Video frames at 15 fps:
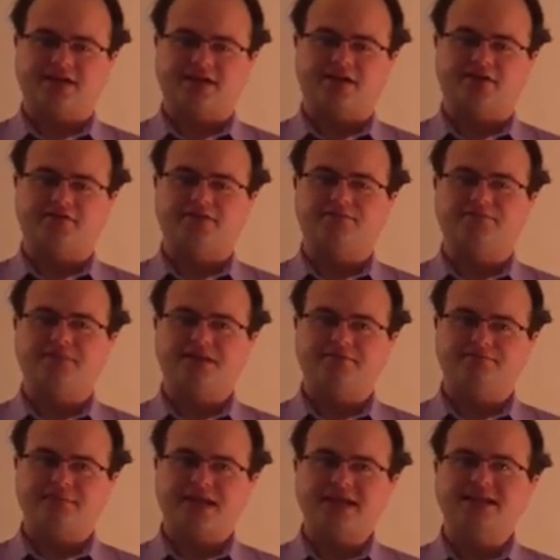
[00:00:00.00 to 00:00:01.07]
Are the
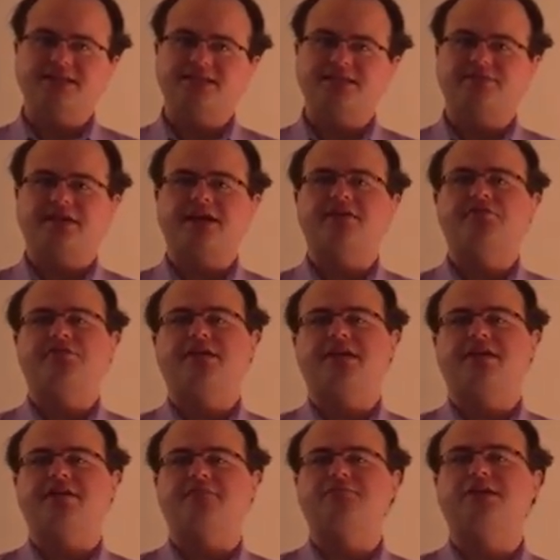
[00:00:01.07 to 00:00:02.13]
means of health
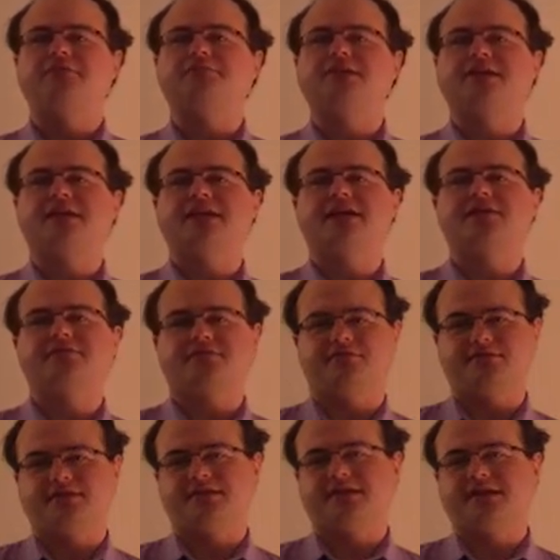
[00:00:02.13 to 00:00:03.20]
care publicly
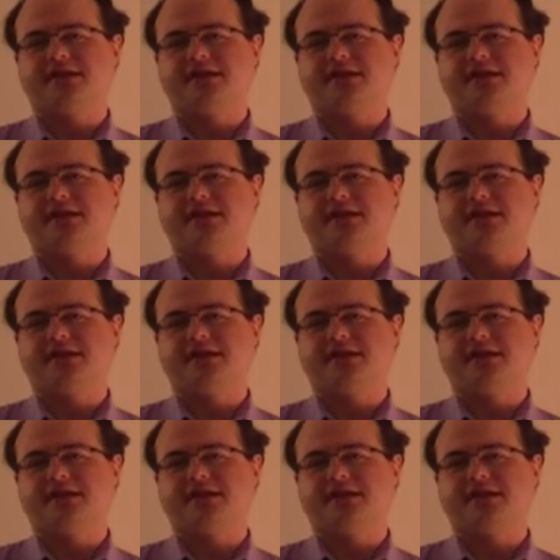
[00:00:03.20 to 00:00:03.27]
owned?